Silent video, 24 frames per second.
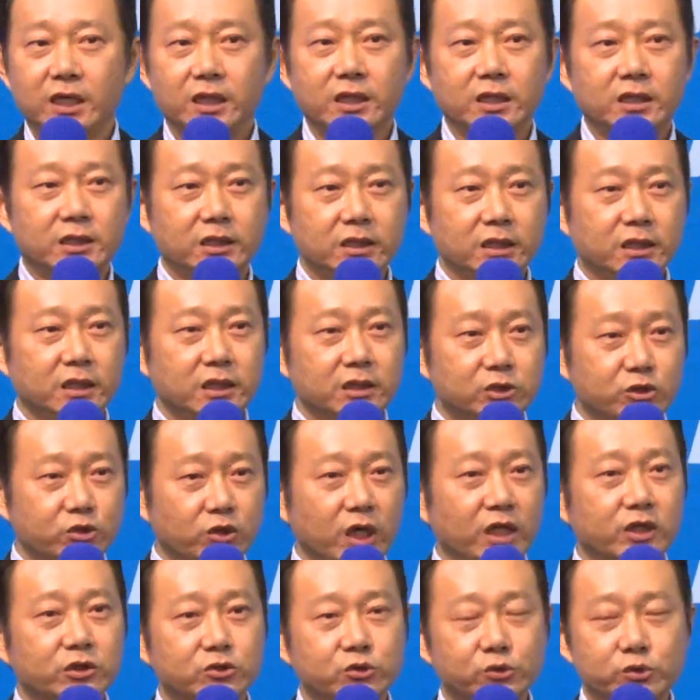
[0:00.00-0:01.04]
he
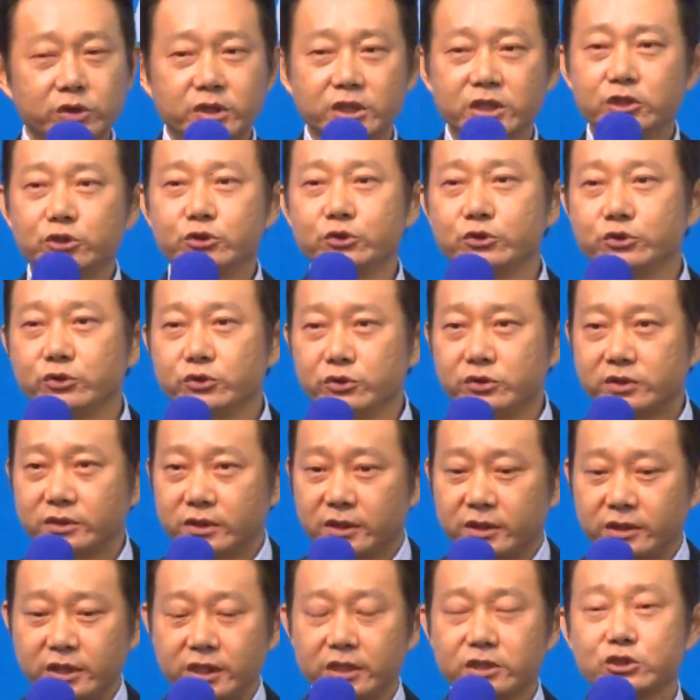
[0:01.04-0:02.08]
tried to introduce
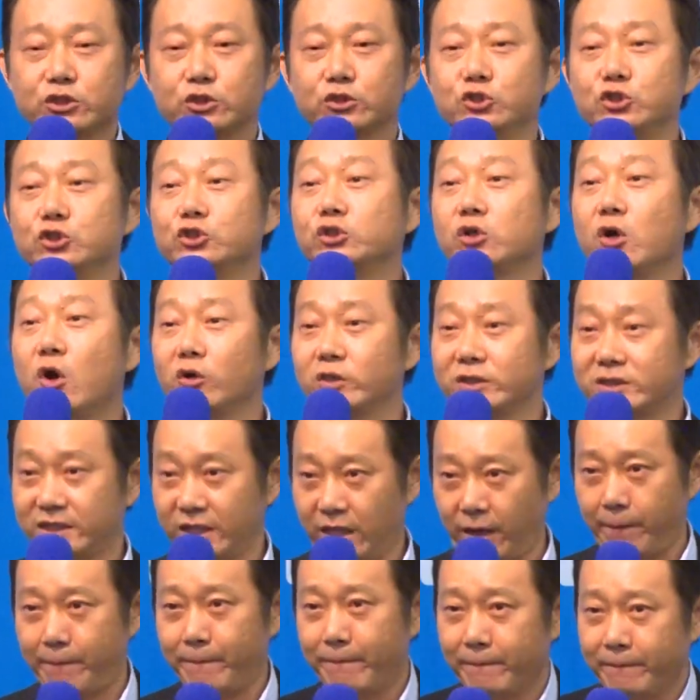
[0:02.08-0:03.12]
this new
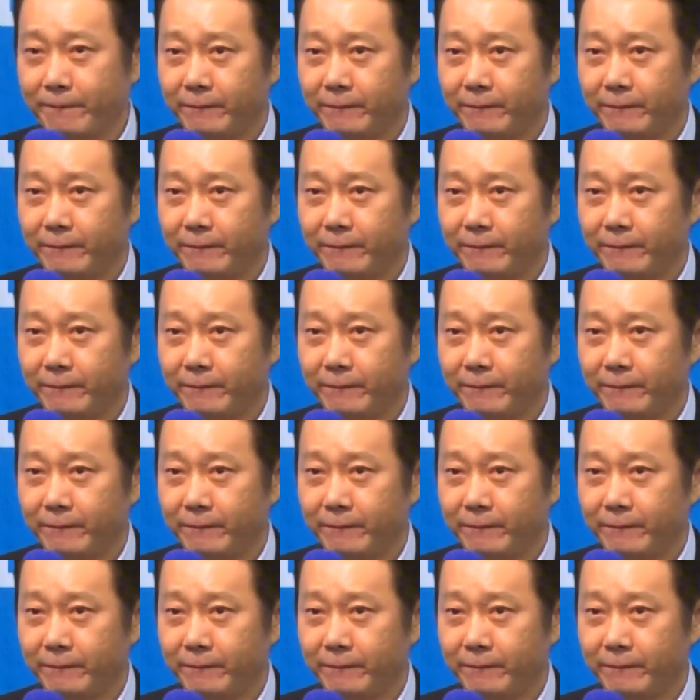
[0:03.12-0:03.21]
concept.